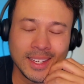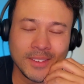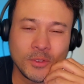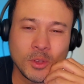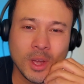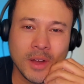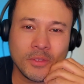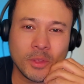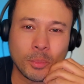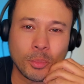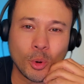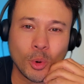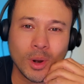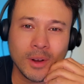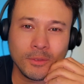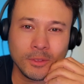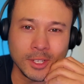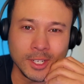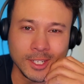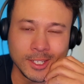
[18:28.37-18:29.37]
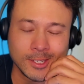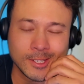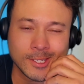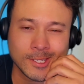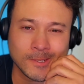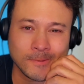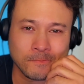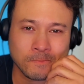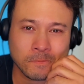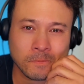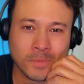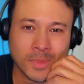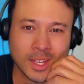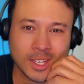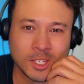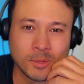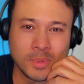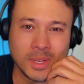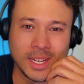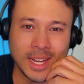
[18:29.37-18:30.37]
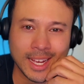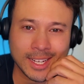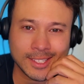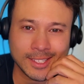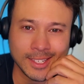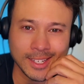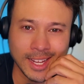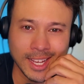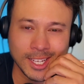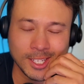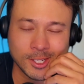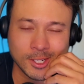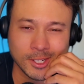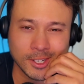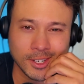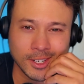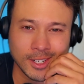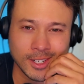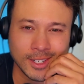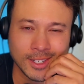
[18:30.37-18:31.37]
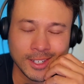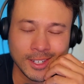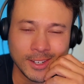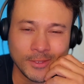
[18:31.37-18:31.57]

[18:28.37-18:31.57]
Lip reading: if you have the privilege to be next to nature,